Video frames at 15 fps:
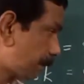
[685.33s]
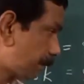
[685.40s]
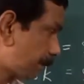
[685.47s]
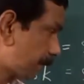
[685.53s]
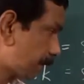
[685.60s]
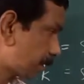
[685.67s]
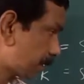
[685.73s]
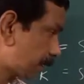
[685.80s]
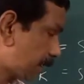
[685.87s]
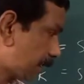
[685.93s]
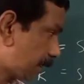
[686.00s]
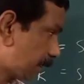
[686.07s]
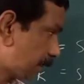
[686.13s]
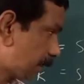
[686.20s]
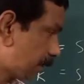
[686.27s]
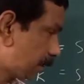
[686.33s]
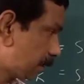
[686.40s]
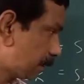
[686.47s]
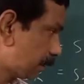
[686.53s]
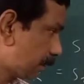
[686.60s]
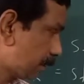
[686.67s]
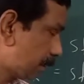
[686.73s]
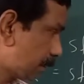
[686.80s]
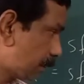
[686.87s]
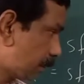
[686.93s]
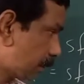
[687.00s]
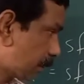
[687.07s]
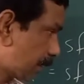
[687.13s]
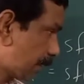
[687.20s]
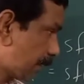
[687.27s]
plus n into
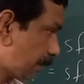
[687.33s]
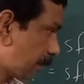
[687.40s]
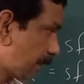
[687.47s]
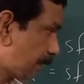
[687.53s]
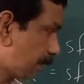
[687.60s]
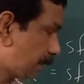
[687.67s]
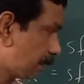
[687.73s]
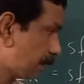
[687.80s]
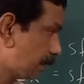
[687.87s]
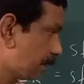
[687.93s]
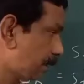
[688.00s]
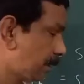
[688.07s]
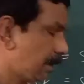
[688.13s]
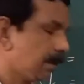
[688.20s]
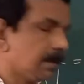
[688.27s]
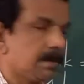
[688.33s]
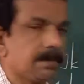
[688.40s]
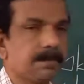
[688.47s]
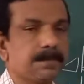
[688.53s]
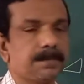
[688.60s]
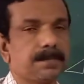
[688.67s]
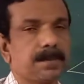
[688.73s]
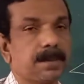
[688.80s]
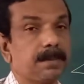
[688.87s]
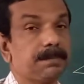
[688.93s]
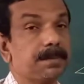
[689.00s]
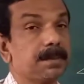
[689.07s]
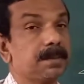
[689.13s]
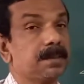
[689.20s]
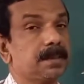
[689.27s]
k by L,
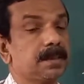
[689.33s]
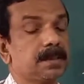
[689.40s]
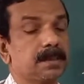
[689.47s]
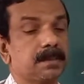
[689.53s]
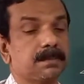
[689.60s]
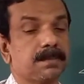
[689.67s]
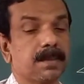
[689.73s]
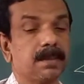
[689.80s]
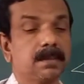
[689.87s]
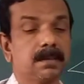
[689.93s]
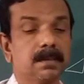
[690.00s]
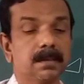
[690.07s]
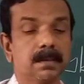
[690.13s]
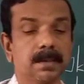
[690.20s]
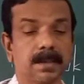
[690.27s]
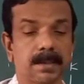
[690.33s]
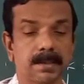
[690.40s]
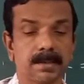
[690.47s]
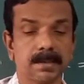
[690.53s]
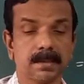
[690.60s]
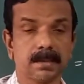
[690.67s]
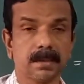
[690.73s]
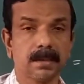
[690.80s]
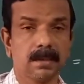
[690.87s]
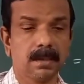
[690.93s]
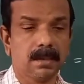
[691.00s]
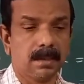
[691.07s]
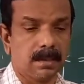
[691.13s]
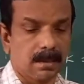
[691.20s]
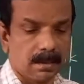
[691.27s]
depreciation per head.
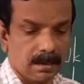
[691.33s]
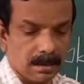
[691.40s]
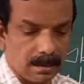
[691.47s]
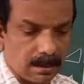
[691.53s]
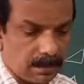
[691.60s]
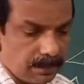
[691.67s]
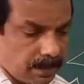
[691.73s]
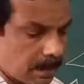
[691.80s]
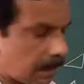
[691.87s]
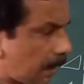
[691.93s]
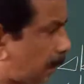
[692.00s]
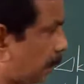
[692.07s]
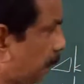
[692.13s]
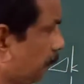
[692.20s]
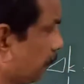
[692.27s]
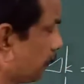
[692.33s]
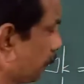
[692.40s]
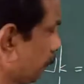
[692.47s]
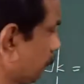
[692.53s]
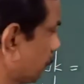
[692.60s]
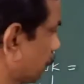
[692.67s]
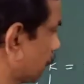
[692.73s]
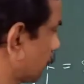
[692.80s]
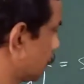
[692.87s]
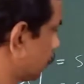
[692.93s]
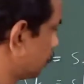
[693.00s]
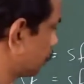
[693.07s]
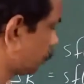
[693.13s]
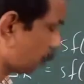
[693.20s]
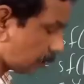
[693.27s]
Now we can
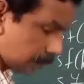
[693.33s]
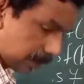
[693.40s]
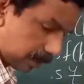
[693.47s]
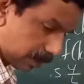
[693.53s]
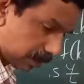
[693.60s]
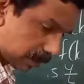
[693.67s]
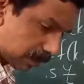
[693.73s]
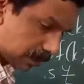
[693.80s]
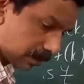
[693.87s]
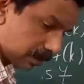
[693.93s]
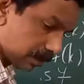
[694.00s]
show this